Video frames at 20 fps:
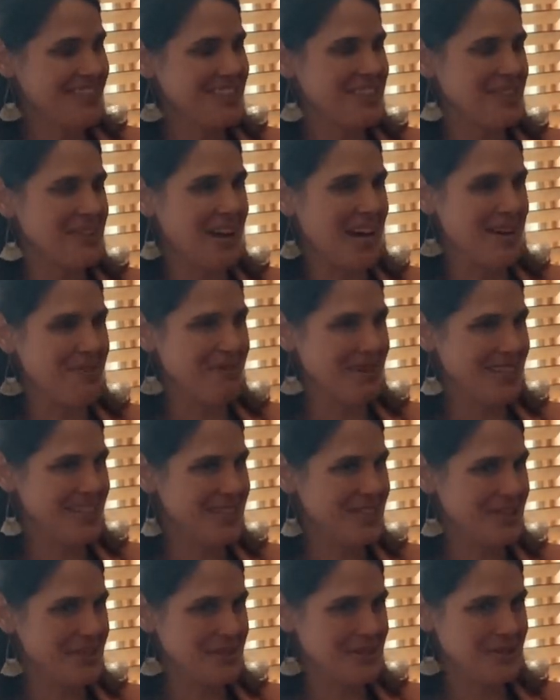So I
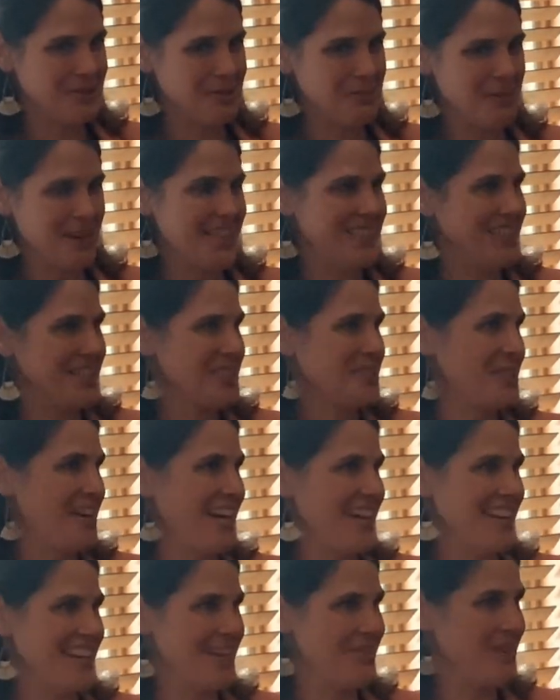went to basic
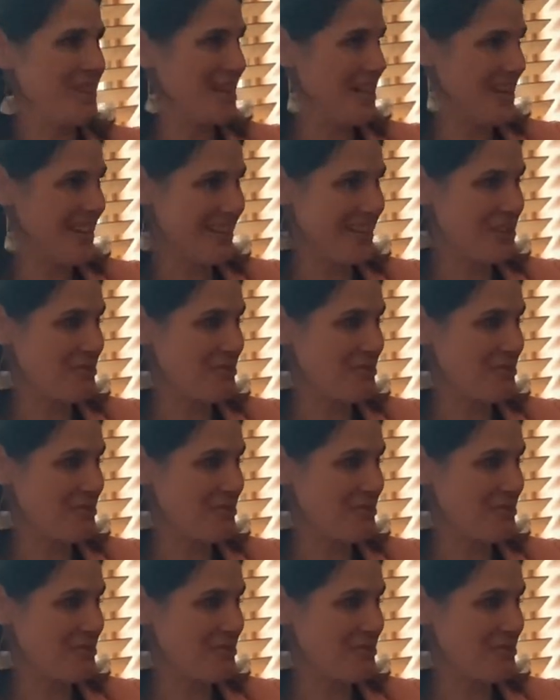training with a